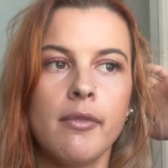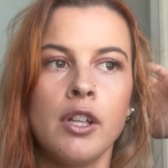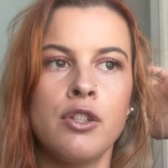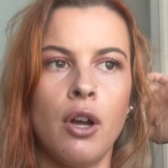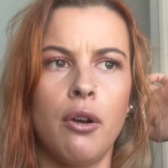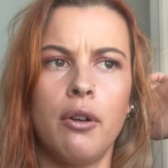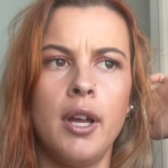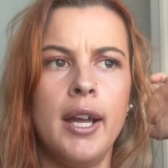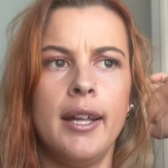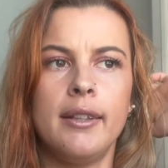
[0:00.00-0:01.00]
So
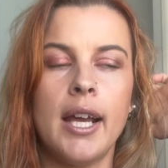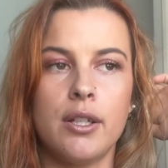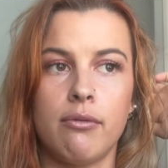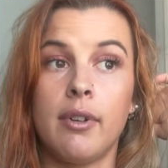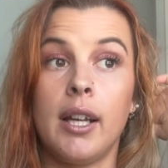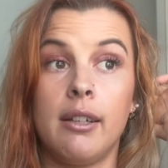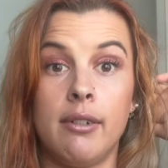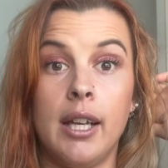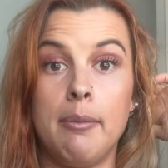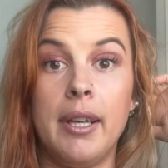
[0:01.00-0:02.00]
that's really,
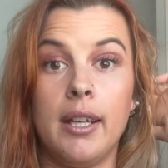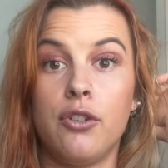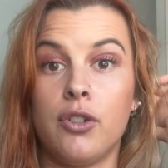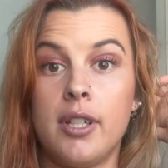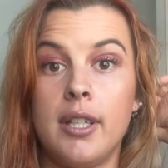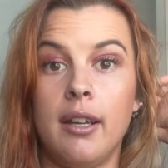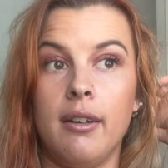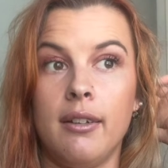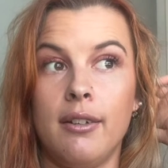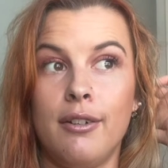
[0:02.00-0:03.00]
really been
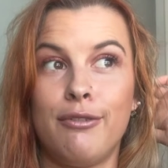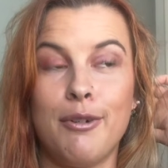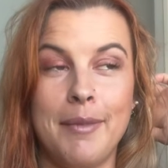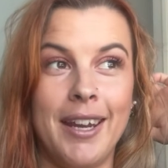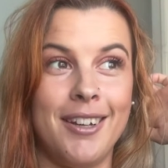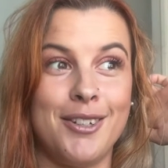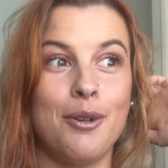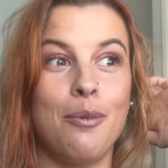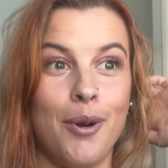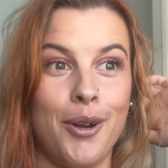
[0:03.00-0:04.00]
interesting for me
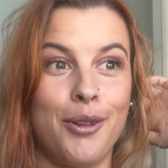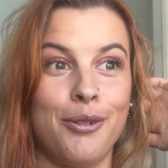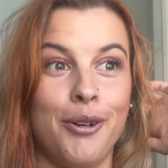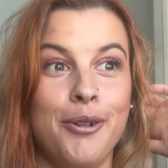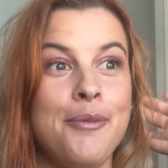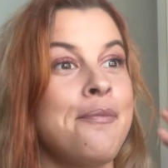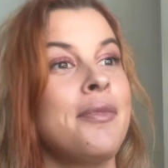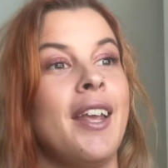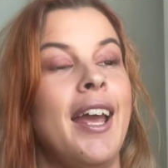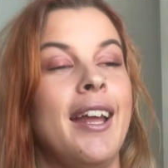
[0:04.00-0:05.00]
to work through.
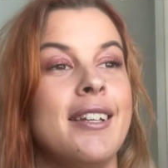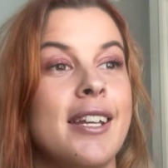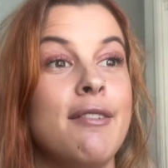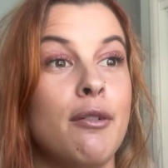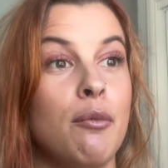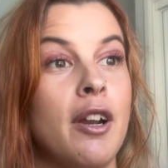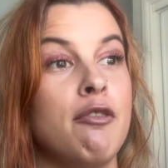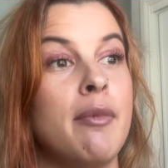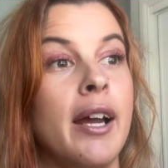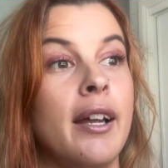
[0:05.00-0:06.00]
And even one
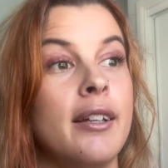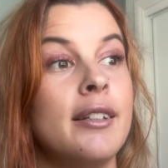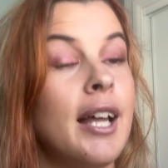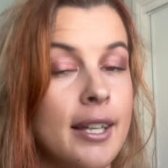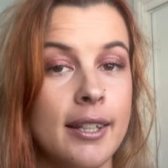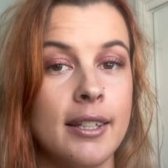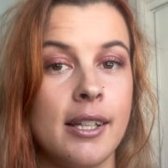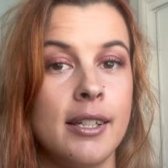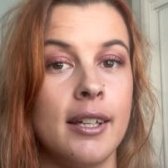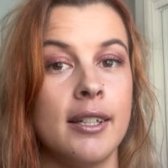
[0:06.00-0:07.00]
of my last things I
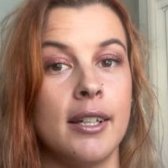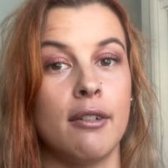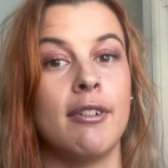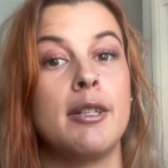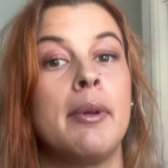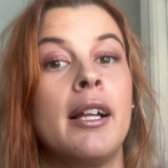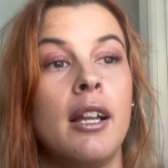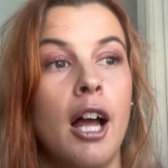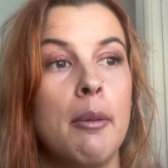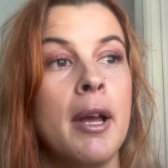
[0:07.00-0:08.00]
did the recipe
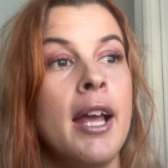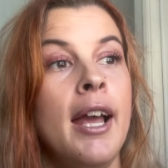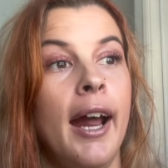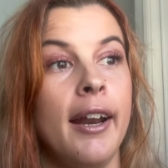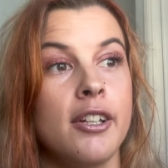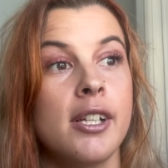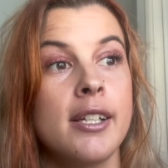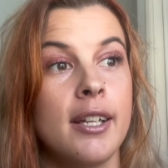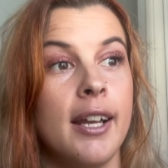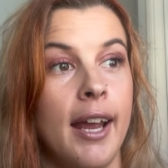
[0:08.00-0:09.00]
club and actually
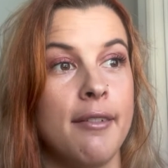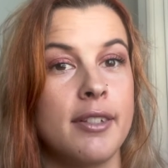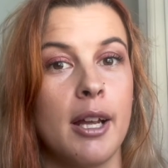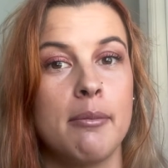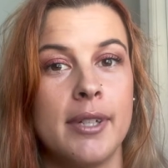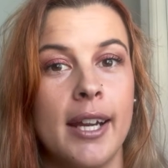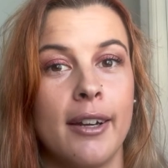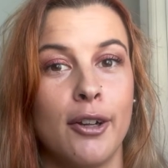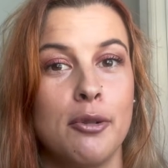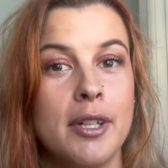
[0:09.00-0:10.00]
did have some
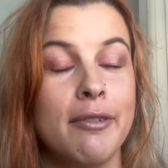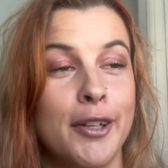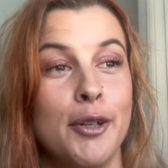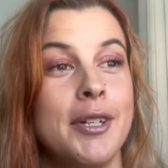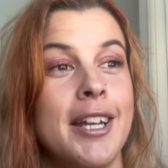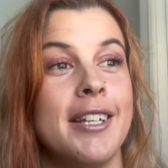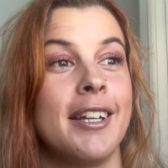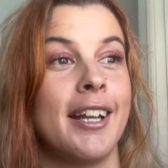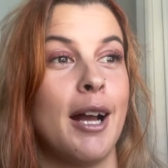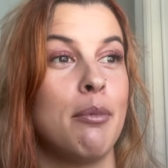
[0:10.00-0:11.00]
technical difficulties
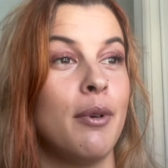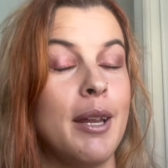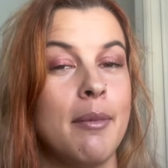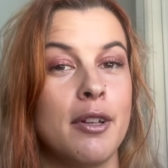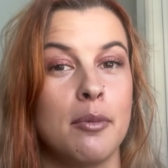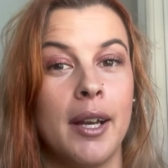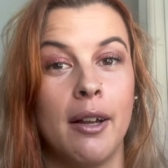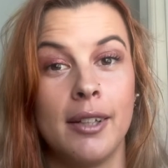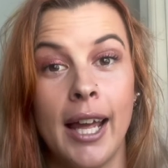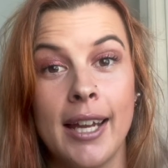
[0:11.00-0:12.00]
and a couple emails went
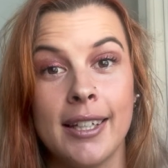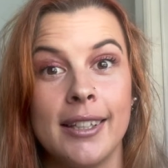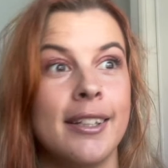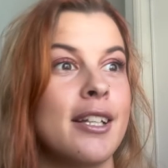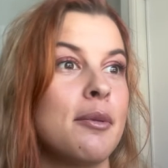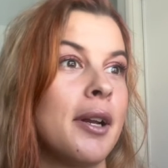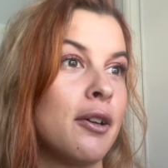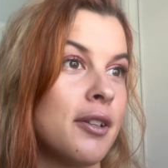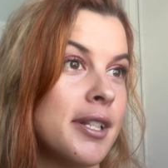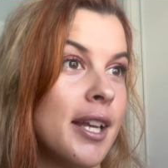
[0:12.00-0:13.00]
out late. And then that's when I
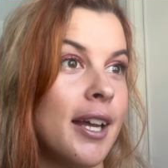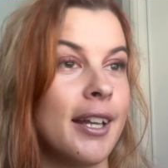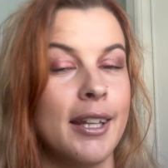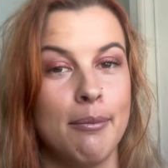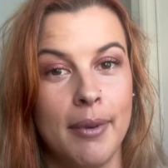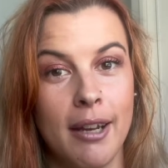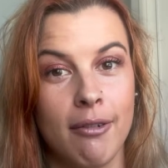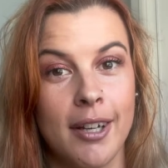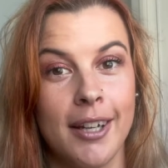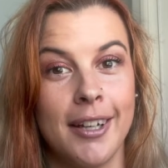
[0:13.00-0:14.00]
got sick and then
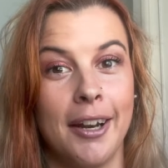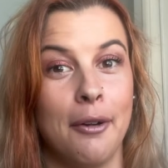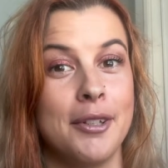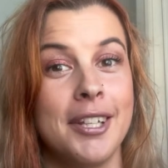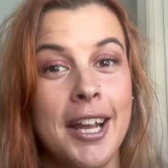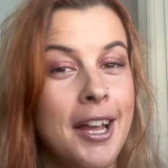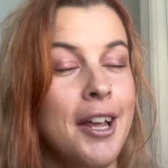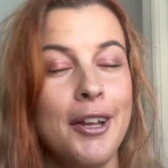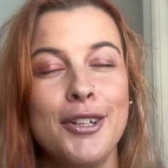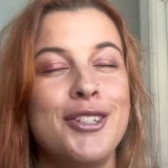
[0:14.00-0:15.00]
bedridden. And I was
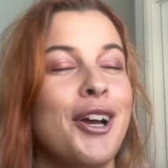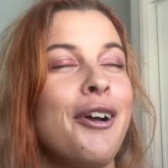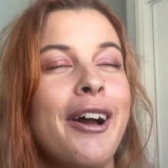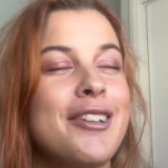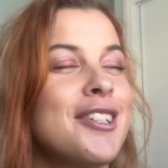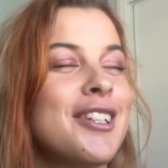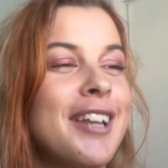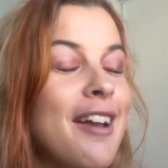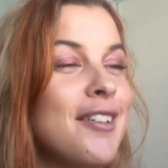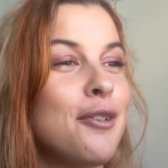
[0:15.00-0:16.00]
just
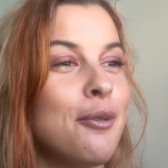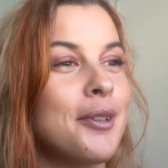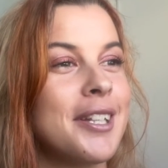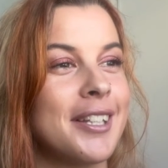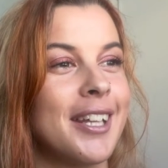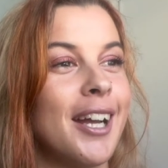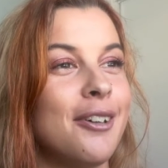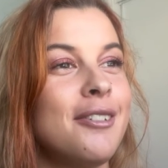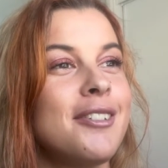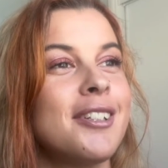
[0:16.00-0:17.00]
having all this
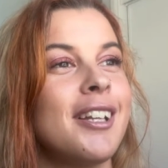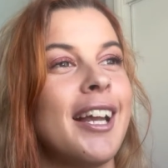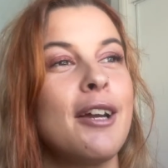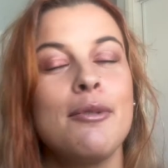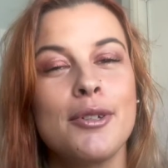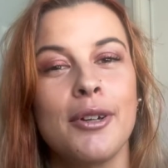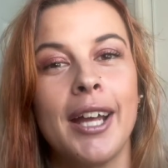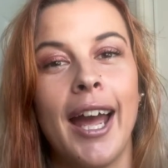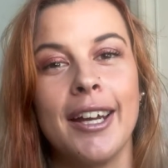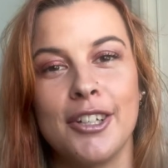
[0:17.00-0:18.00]
guilt. Like, it was
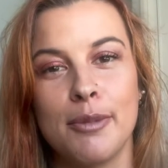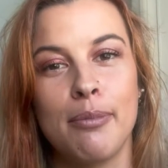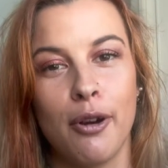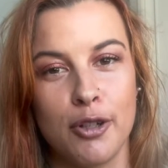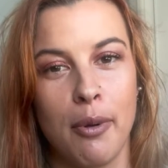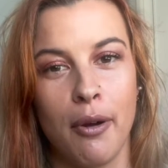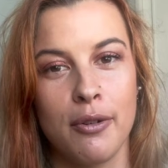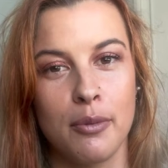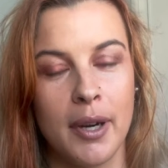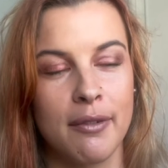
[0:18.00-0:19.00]
okay. I just
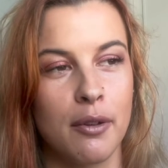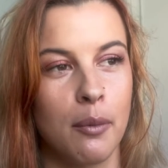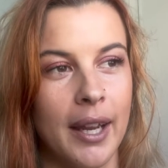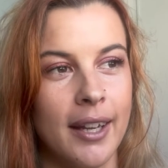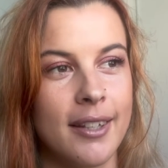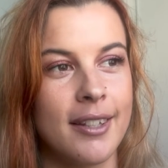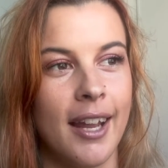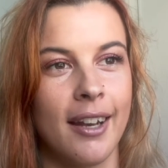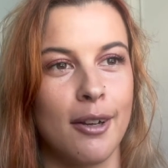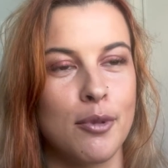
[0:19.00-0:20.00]
postponed one of the weeks
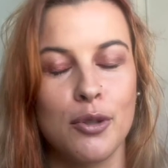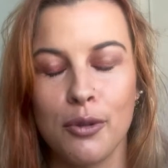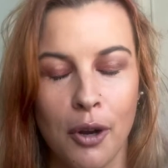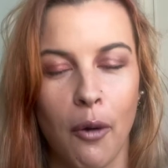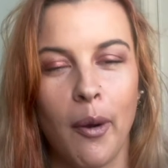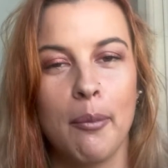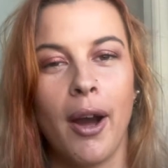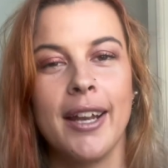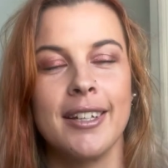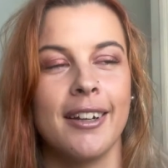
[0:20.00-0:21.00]
and I'm sure no one
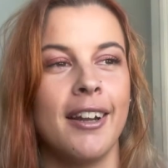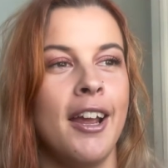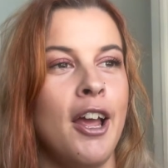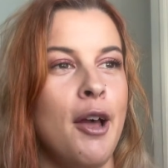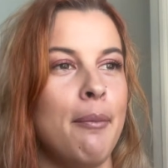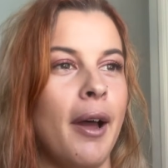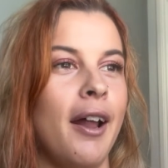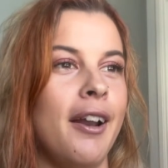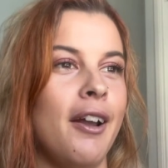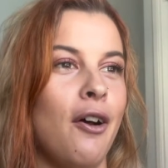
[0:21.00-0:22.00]
minded,
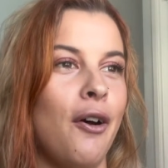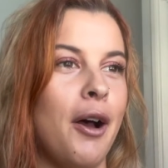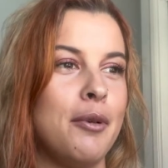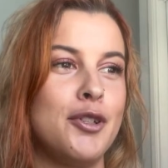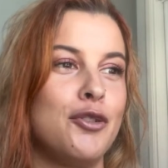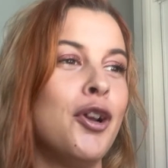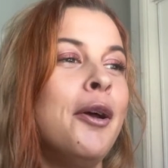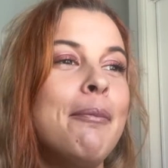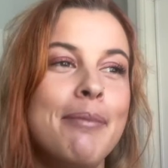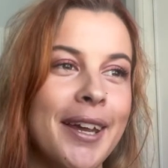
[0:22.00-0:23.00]
but I was
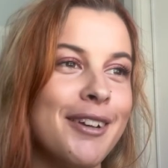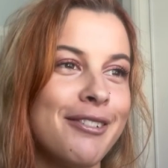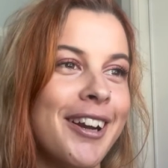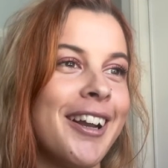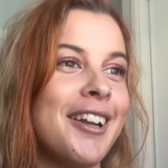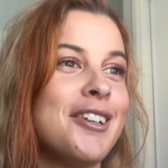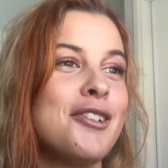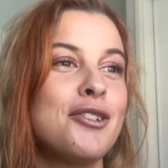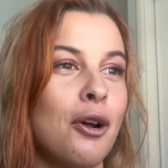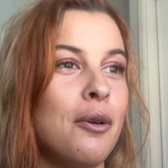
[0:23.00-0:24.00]
bedridden,
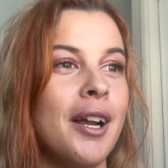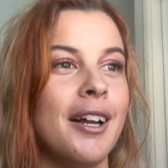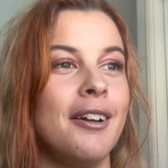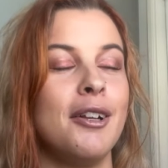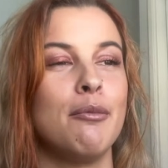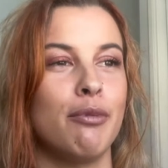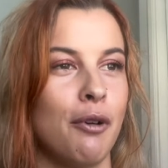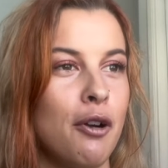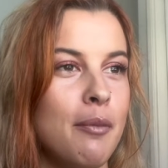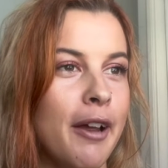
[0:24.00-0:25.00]
so ill,
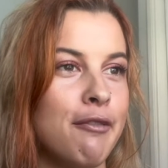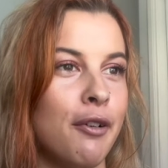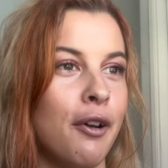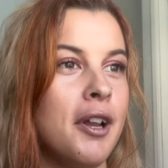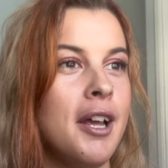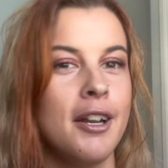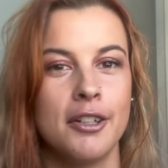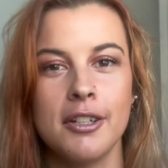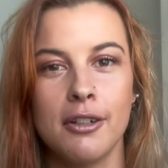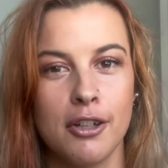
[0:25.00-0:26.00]
broke my foot,
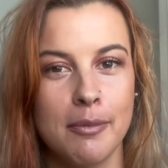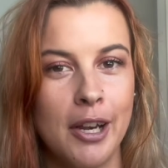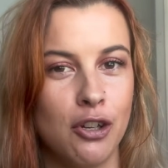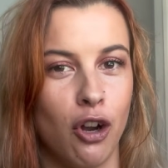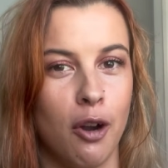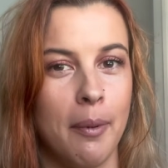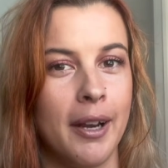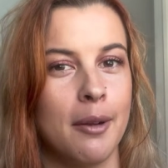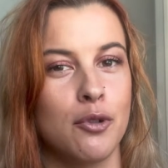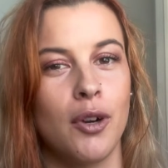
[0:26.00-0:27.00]
just lost my job.
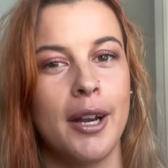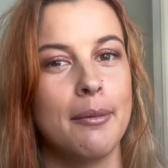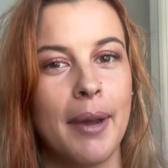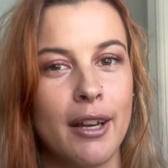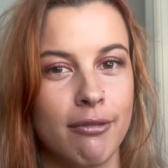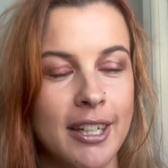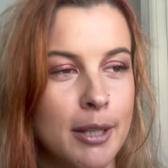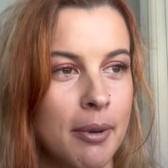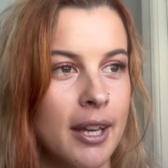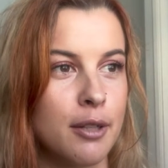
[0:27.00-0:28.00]
And I'm trying to make
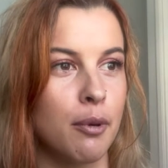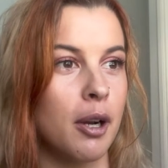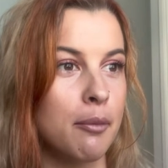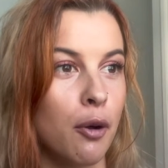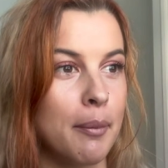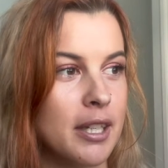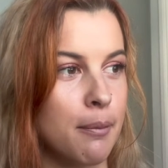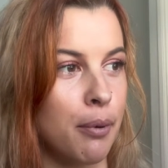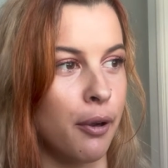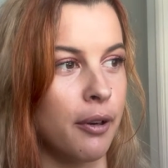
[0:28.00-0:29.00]
recipes, but I'm not meant to
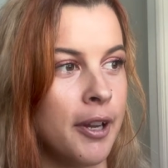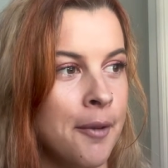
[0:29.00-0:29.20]
put